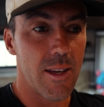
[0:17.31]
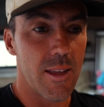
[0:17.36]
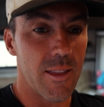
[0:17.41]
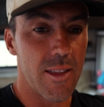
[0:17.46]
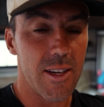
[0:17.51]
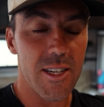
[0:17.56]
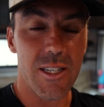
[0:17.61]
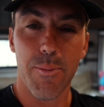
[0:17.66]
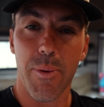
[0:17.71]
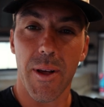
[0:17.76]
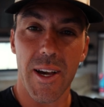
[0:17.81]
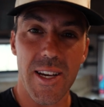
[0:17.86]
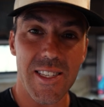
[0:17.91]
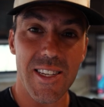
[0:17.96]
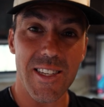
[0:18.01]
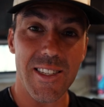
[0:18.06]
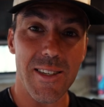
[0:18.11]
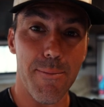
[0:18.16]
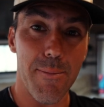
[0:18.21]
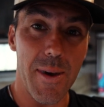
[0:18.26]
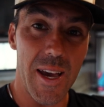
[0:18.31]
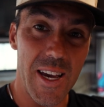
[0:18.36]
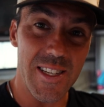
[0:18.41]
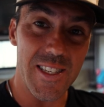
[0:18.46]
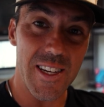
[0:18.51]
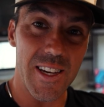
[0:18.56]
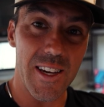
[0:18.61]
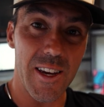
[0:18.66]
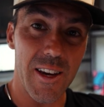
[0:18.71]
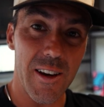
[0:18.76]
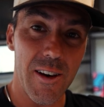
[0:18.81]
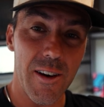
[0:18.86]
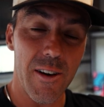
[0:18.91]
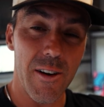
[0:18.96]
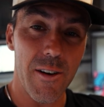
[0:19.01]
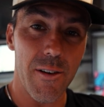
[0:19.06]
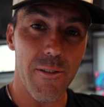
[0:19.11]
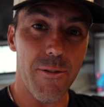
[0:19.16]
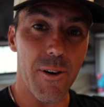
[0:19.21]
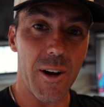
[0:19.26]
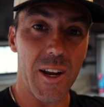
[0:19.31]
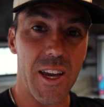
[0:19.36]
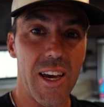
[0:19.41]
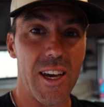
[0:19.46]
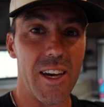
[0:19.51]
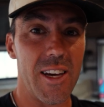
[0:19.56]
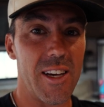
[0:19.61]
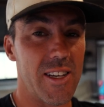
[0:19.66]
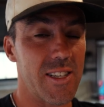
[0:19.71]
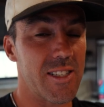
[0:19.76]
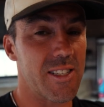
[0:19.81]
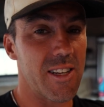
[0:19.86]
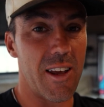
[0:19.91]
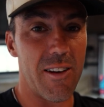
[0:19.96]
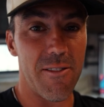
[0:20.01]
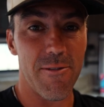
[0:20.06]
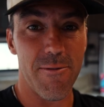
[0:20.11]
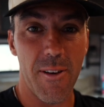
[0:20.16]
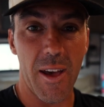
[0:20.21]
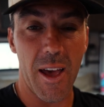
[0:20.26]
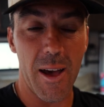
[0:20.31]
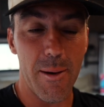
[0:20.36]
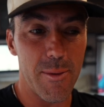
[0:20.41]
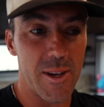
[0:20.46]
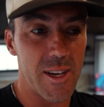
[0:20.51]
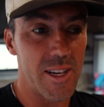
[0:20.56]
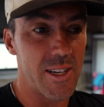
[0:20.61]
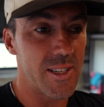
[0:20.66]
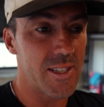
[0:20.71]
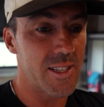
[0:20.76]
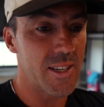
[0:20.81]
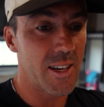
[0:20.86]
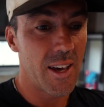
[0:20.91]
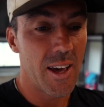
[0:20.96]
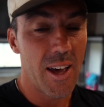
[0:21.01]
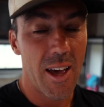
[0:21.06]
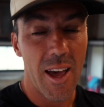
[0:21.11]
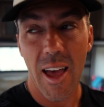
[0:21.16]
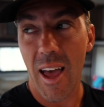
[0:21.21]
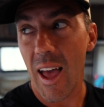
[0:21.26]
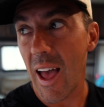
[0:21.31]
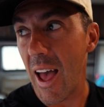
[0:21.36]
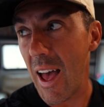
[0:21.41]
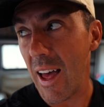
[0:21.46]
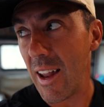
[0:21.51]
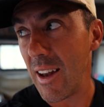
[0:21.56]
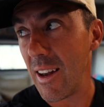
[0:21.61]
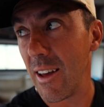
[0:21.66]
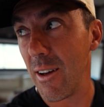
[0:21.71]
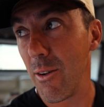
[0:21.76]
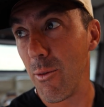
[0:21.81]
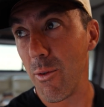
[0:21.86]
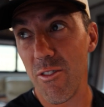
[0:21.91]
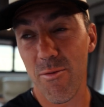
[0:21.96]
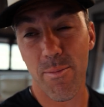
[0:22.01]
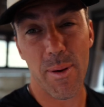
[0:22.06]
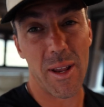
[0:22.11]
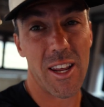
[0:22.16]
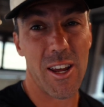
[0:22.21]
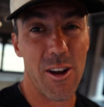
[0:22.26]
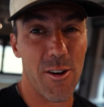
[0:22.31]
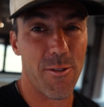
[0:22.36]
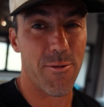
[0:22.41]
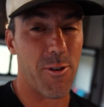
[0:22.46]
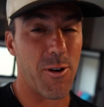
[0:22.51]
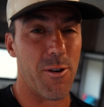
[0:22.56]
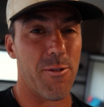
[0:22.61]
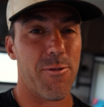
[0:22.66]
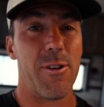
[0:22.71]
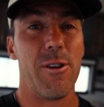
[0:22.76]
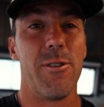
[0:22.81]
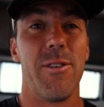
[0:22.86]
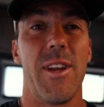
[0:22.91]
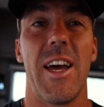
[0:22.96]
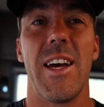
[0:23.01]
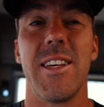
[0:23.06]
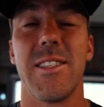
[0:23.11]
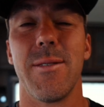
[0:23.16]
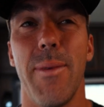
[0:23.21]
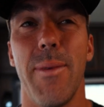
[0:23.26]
this place is amazing for kids and families. And we've been here for a few days.